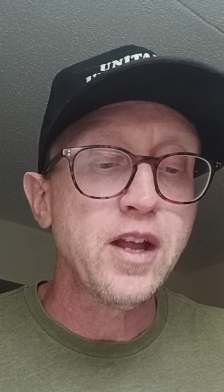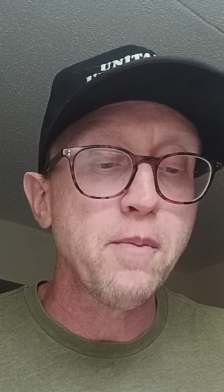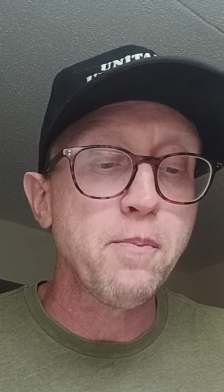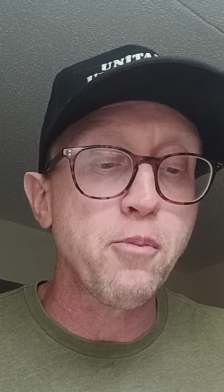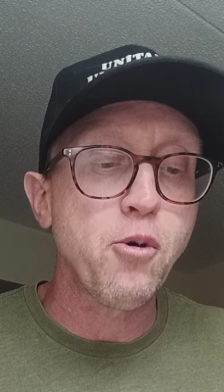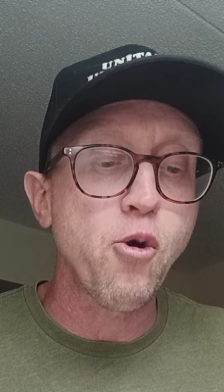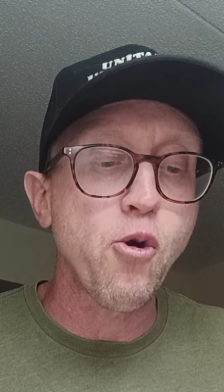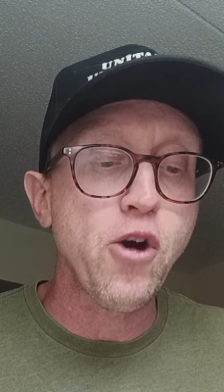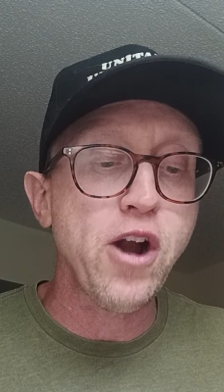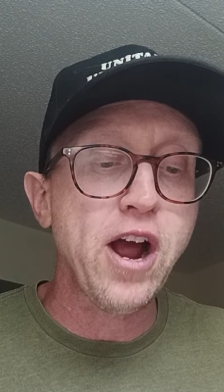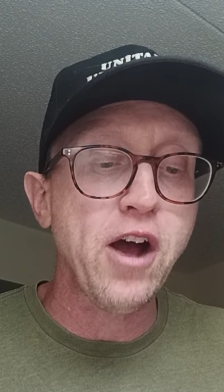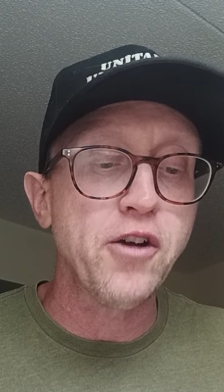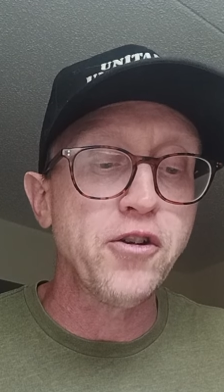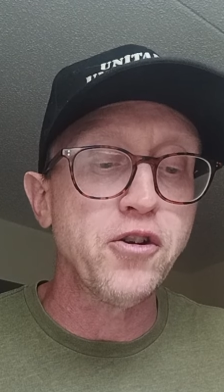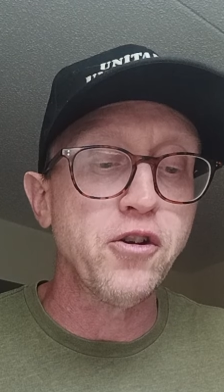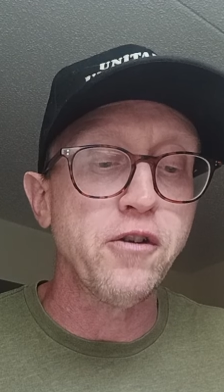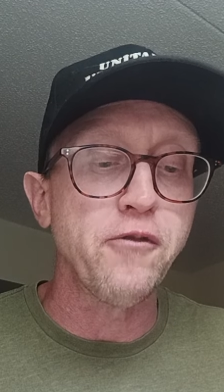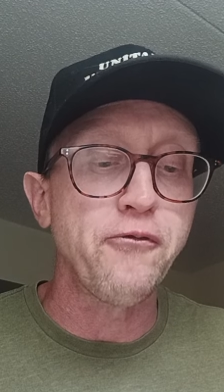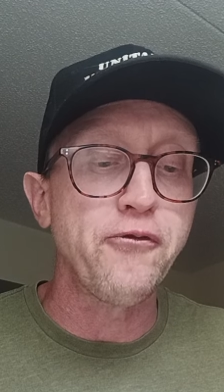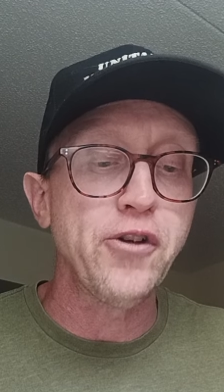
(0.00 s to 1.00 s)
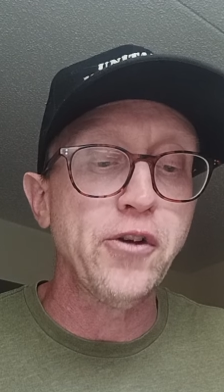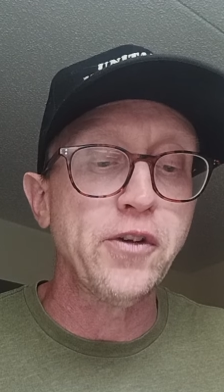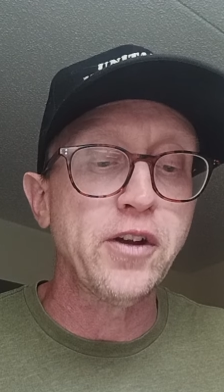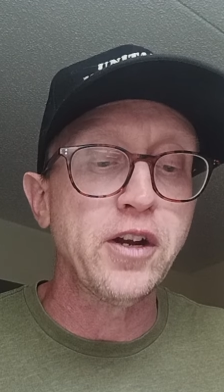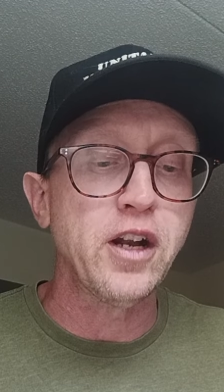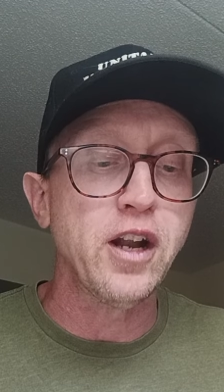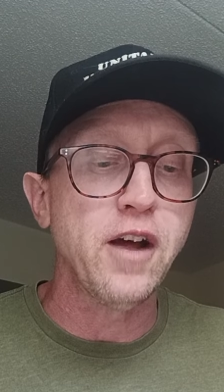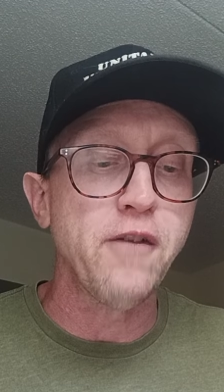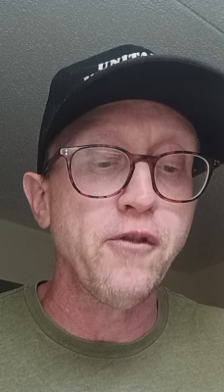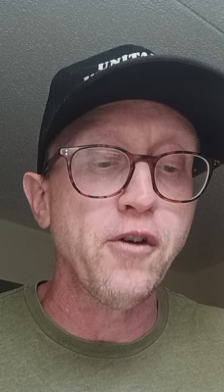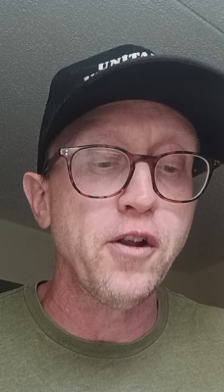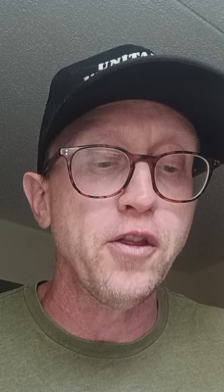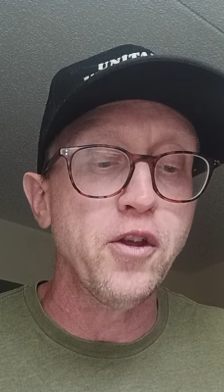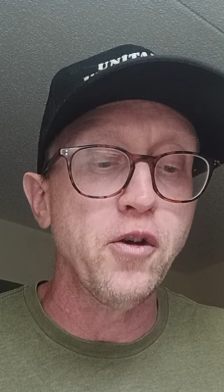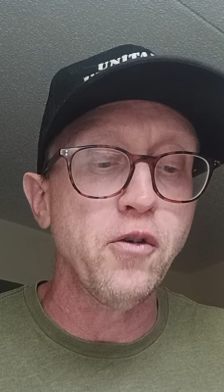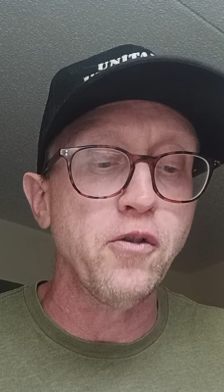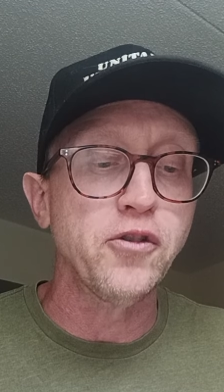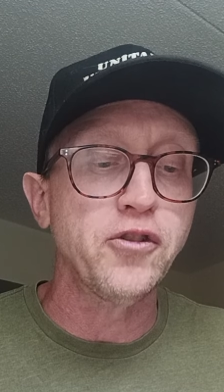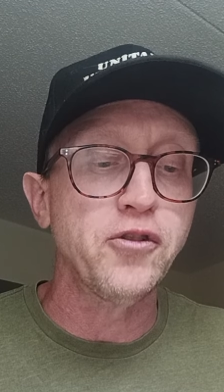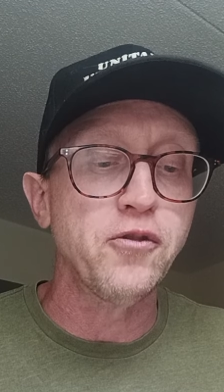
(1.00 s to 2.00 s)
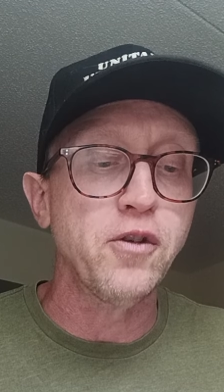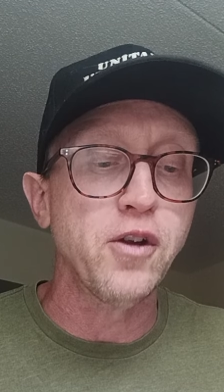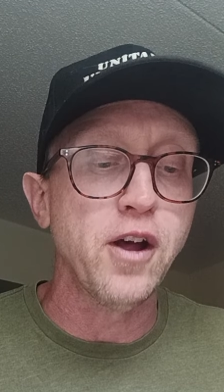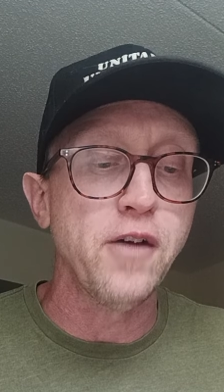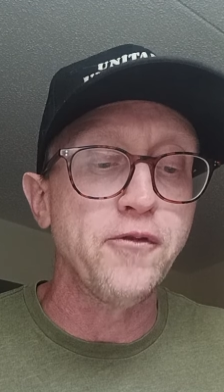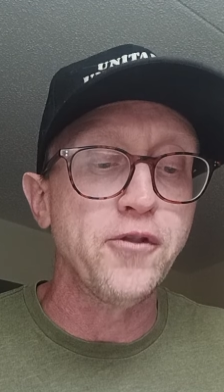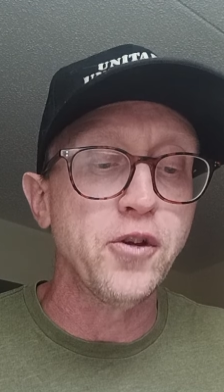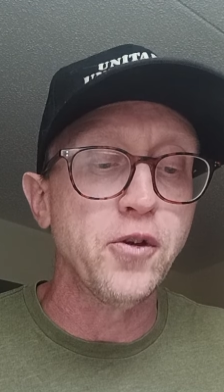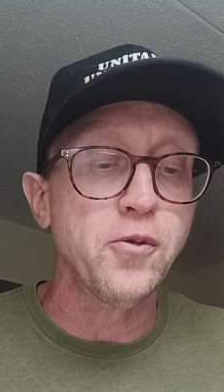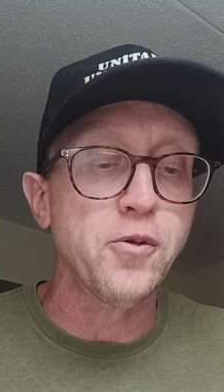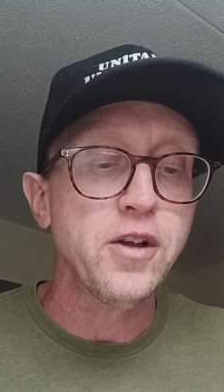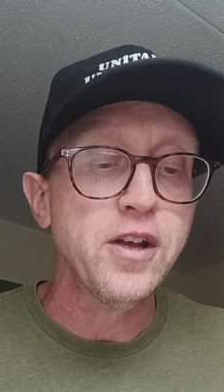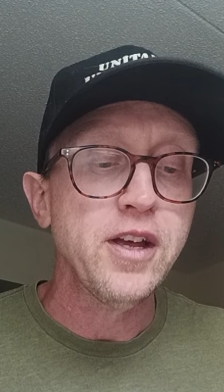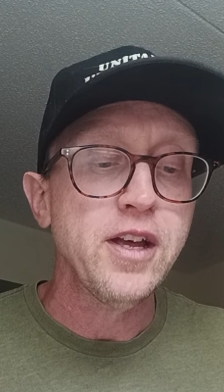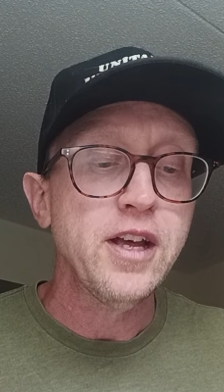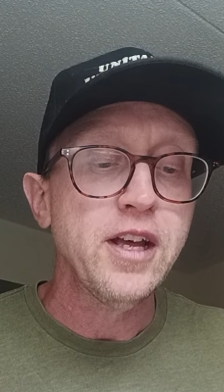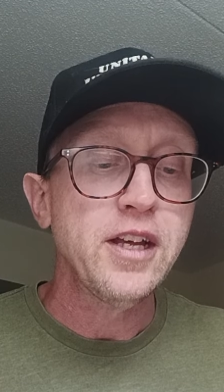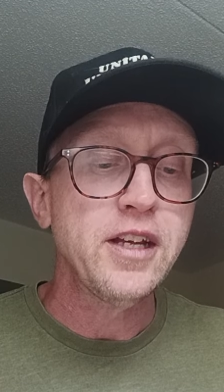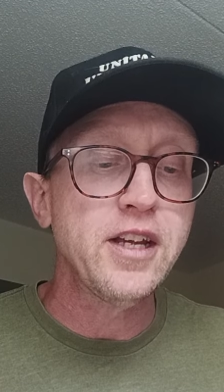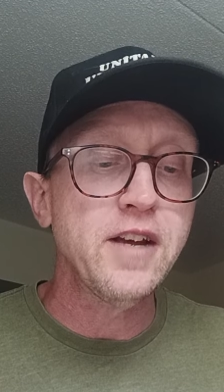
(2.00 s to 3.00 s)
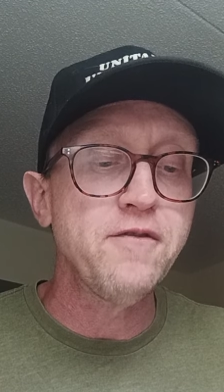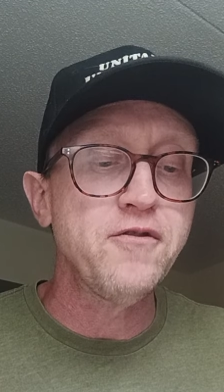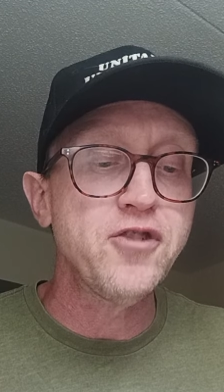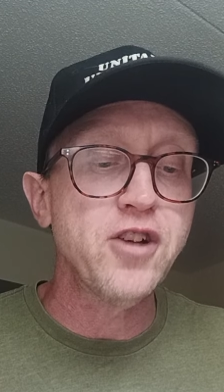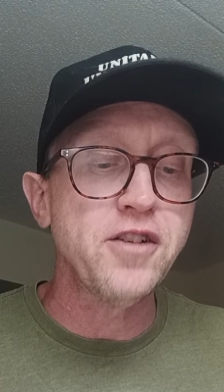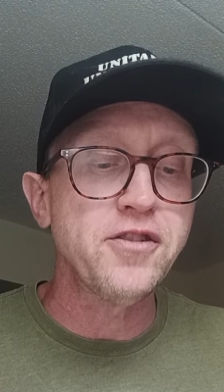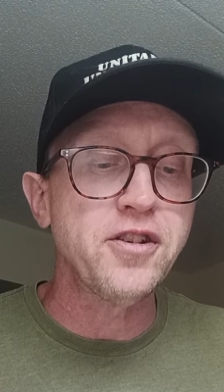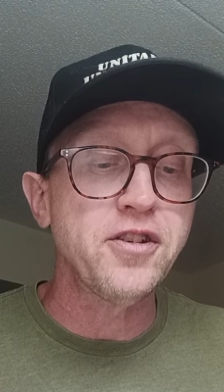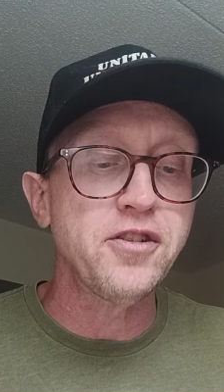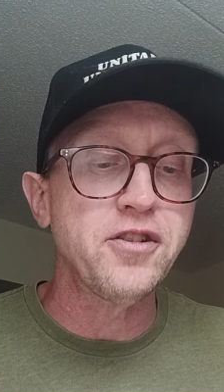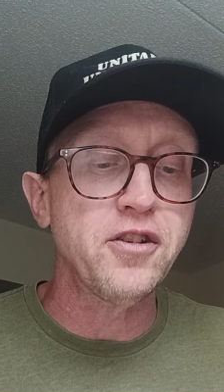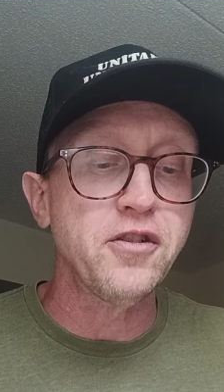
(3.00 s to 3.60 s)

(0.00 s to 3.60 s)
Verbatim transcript: Pour out your unfailing love on those who love you. Give justice to